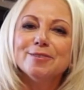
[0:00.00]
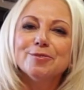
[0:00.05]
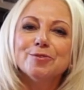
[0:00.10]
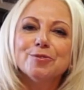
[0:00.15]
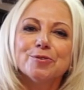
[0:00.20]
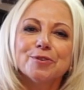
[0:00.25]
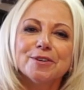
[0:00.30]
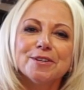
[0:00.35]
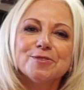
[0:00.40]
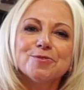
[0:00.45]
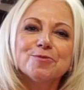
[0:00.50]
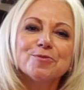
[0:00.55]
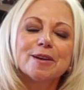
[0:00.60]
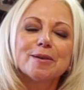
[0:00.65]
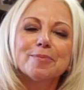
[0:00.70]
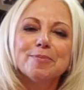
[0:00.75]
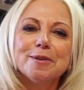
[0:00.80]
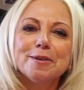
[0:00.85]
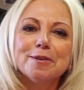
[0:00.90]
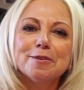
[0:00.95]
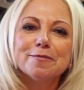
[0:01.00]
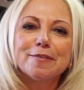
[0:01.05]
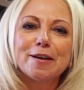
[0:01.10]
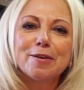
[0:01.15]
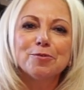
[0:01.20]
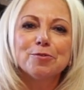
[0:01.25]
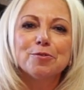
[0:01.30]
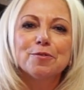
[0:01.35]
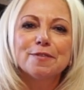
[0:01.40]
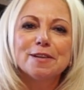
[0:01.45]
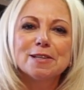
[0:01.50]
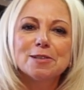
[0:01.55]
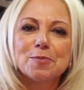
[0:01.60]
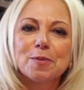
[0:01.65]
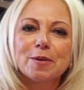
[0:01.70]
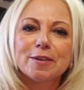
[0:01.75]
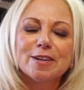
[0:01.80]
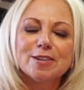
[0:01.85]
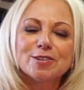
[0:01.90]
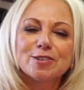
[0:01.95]
Dori Soukup here, founder of
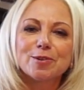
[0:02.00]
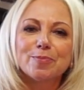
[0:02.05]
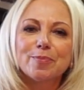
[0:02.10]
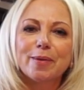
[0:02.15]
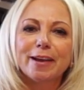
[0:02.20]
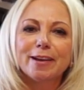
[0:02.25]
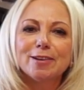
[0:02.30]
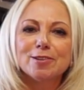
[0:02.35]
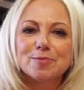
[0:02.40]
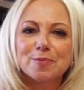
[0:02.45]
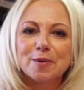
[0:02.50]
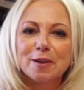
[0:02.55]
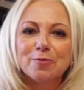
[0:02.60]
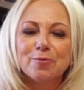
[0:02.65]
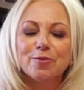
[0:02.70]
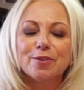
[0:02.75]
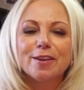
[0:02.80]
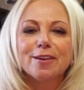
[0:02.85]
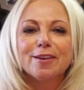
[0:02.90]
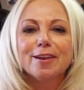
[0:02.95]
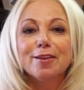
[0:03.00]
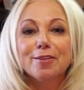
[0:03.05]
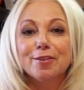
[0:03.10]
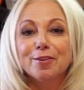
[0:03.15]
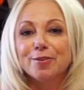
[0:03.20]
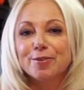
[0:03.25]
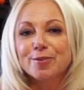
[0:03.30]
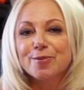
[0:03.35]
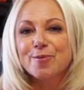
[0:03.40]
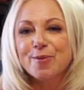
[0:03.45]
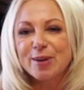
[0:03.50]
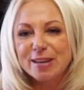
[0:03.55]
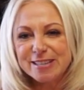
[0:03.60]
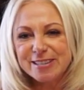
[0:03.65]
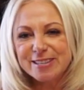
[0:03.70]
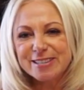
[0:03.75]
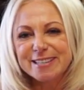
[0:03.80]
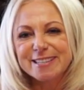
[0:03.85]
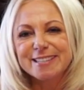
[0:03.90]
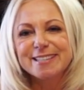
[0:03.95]
InSPAration Management, with another
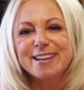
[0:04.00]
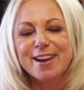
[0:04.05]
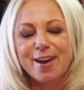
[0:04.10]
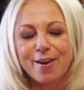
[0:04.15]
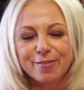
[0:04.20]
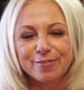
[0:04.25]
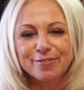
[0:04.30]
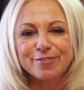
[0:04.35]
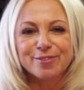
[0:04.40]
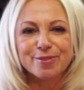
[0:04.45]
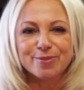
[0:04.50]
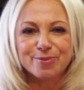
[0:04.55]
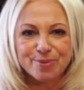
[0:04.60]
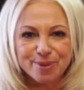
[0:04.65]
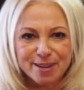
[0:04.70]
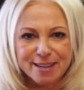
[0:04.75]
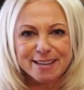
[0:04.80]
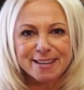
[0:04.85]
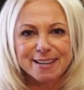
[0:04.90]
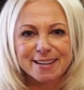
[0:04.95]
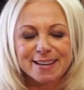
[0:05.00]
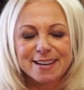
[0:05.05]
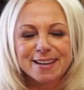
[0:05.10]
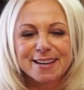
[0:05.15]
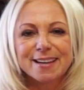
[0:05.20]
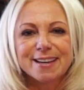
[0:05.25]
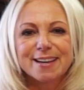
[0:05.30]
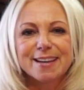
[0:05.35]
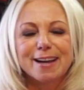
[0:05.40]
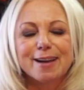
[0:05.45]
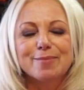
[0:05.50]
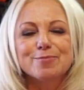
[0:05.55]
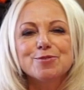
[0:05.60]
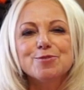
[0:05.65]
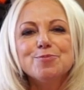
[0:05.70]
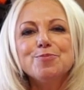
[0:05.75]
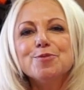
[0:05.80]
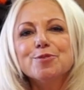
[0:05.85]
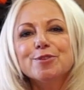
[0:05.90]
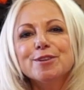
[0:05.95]
question of the week. I'm
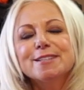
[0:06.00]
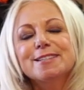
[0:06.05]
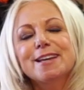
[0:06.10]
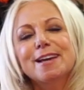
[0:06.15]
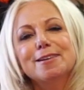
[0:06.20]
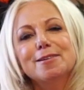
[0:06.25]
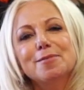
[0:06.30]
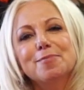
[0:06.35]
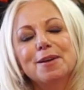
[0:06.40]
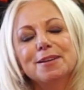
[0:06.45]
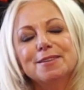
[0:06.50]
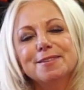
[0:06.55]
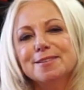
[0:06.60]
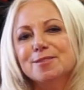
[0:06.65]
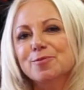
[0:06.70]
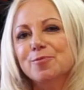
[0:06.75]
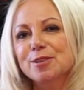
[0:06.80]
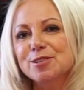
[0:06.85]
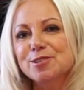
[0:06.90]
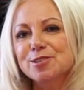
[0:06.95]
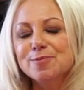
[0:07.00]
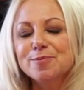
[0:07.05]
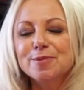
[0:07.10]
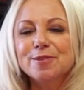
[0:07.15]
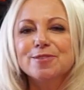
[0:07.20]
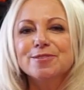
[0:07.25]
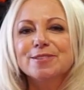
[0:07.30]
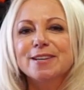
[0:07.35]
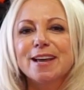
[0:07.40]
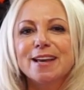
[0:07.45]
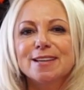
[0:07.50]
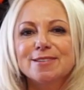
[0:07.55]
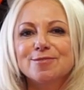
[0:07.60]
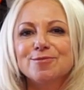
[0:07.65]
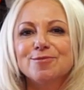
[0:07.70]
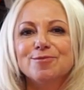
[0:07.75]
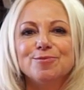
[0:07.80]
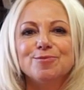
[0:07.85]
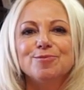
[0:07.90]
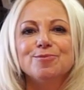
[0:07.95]
super excited about this question because it
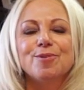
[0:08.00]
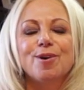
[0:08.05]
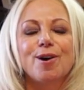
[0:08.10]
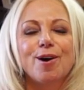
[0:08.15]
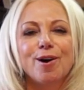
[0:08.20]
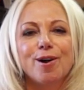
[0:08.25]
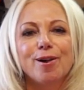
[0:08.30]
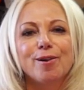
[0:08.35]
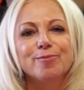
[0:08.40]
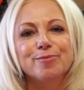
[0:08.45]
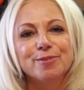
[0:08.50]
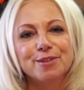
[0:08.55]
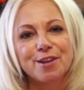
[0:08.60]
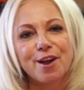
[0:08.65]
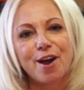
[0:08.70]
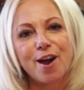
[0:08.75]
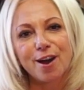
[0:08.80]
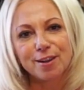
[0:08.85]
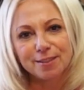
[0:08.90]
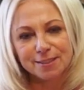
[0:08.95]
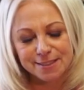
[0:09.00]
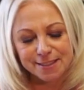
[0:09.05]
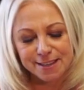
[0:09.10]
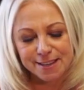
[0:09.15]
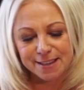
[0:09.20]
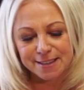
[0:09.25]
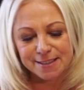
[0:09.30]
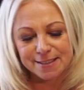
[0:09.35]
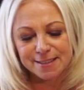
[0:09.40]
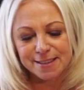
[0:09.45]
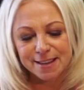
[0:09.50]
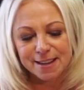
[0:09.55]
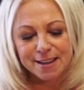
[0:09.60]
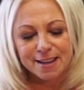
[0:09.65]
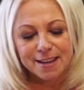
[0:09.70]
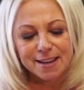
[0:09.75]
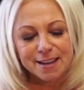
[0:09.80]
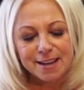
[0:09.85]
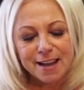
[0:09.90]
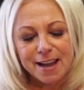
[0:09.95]
has to do all with the holidays.
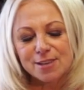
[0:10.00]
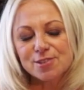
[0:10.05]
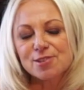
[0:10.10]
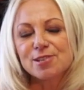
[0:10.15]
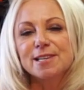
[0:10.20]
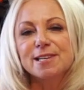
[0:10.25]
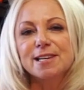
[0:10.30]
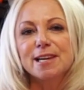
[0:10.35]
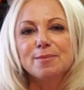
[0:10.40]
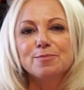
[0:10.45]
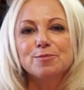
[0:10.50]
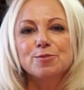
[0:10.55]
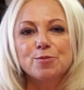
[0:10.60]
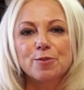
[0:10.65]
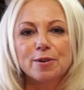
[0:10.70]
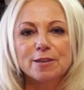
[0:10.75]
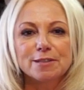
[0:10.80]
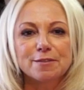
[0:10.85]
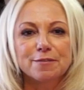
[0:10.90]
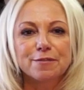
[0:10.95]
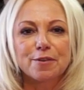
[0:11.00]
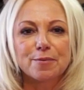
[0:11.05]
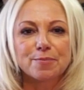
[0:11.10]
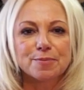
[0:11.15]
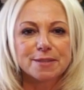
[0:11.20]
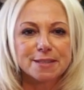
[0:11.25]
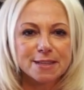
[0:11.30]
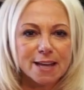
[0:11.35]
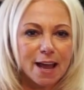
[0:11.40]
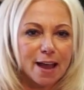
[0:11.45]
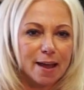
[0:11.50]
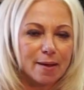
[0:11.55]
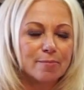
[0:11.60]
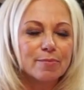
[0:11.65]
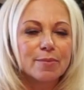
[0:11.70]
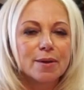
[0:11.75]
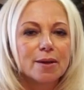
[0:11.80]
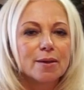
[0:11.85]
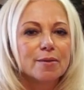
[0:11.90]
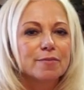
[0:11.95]
It actually came to us from
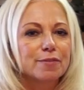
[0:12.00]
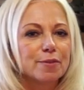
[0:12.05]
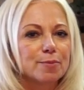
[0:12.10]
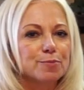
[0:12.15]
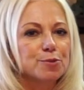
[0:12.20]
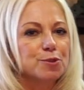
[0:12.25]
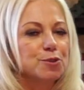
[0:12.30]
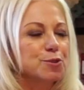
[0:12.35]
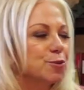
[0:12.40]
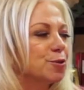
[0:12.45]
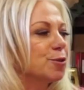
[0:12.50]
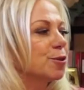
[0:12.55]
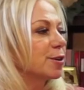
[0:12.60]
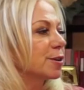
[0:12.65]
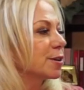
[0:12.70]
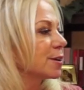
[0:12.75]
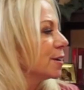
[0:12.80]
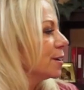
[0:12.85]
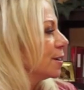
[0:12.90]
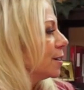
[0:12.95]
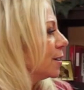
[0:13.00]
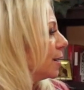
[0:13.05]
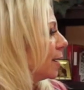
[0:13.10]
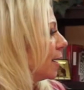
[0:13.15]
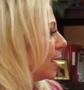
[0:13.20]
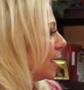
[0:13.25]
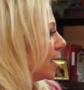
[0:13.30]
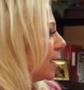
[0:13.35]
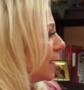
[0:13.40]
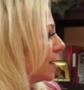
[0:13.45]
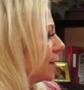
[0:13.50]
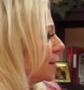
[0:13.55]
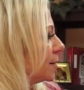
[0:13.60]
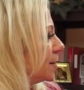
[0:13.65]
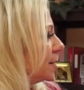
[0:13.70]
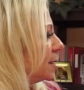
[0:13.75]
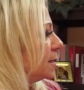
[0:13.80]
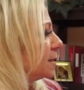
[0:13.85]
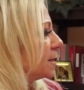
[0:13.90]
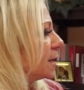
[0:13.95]
Sam from New York,
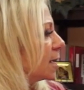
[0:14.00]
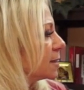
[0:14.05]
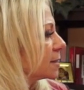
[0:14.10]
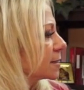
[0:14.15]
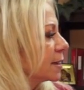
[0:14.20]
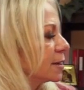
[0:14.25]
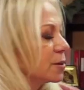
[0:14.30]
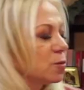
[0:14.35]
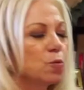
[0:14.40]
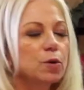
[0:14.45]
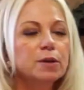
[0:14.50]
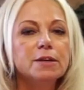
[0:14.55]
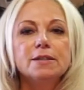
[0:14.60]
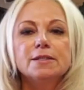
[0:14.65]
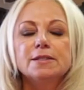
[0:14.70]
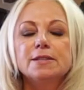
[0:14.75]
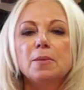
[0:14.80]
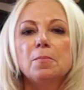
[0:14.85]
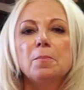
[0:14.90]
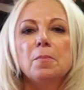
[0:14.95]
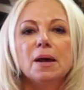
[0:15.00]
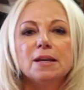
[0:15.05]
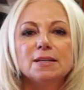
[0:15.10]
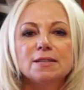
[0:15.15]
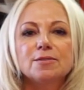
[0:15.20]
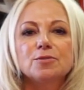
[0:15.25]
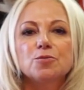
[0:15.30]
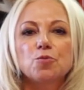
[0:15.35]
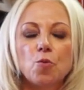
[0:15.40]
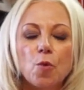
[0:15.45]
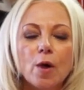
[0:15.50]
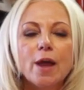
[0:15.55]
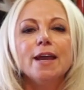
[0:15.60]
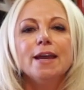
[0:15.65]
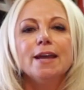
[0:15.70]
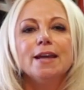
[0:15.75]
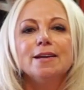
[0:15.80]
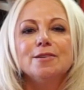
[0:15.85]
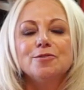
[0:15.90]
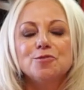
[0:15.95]
and he's asking, What is the best
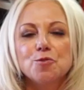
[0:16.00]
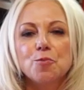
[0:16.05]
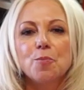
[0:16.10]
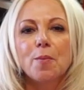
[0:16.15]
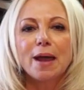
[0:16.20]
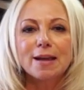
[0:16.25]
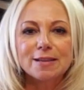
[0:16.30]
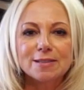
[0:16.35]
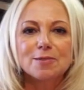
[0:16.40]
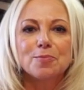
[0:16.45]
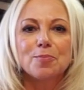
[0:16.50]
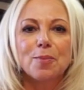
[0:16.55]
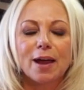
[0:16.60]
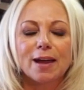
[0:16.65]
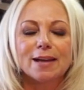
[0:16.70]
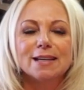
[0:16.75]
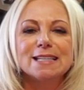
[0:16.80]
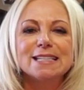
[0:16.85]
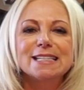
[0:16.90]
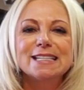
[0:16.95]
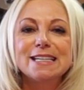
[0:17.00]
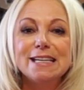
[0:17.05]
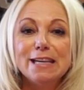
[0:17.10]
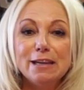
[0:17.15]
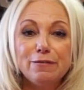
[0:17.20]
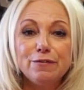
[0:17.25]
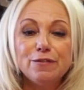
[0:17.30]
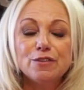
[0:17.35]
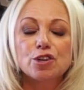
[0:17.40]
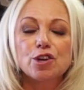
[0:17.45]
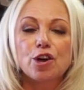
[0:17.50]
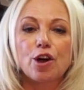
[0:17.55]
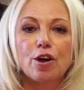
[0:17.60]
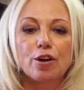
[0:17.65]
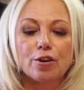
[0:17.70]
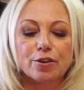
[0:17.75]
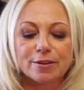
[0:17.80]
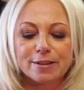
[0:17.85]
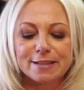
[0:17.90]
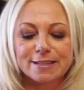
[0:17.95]
way to maximize gift
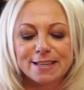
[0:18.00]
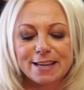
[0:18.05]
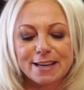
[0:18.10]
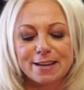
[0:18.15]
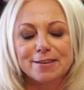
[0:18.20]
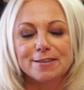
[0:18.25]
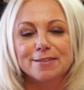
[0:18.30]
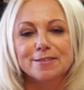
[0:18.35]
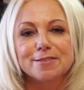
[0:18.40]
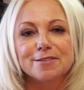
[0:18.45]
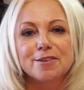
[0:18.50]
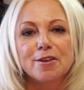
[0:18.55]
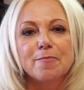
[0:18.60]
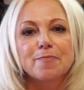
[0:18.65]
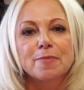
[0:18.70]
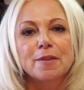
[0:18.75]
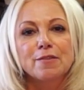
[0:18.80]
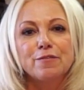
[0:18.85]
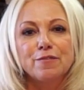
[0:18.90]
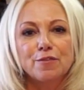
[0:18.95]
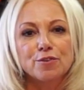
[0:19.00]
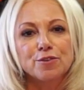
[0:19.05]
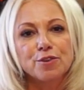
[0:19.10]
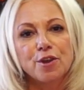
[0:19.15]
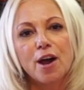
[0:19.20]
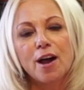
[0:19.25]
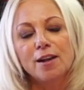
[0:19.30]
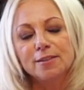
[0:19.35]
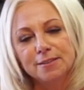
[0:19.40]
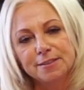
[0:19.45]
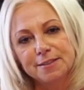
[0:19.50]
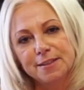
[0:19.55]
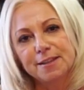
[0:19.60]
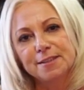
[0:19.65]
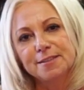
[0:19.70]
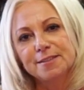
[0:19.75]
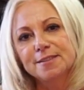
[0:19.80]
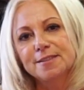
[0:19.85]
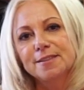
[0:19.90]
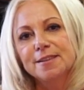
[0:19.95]
card sales for the
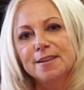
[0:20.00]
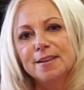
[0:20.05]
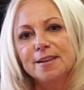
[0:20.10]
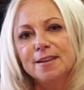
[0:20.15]
holidays?